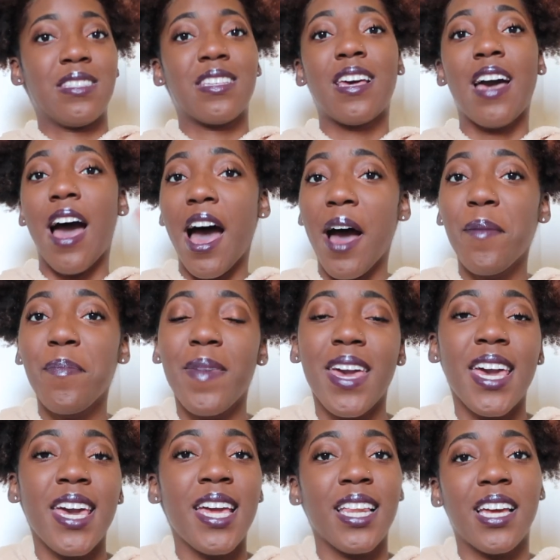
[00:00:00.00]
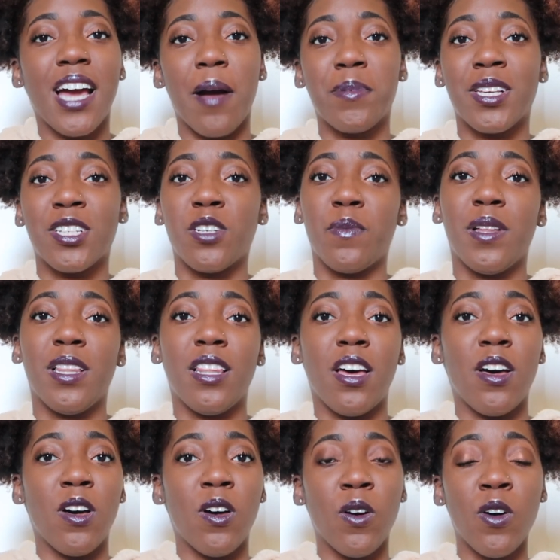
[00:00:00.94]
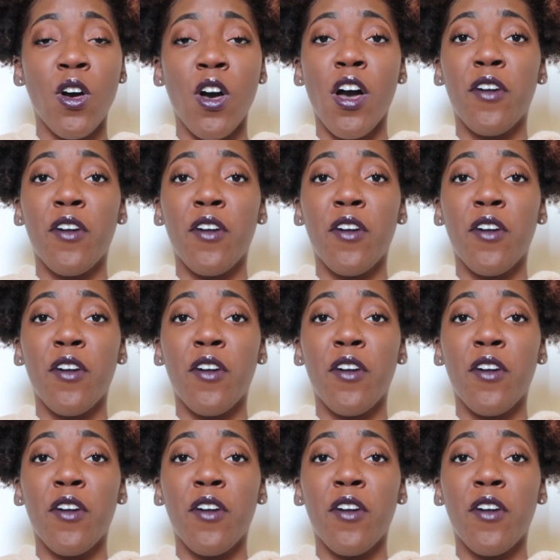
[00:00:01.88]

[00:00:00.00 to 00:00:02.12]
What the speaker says: comment section below.